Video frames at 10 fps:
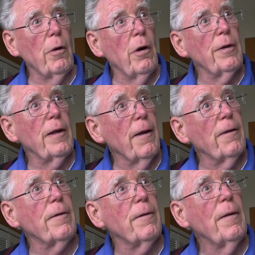on the
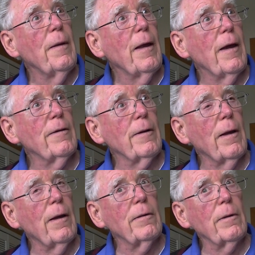other as
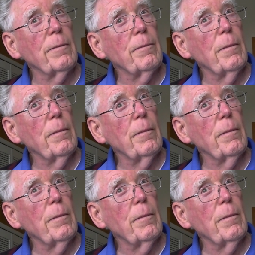a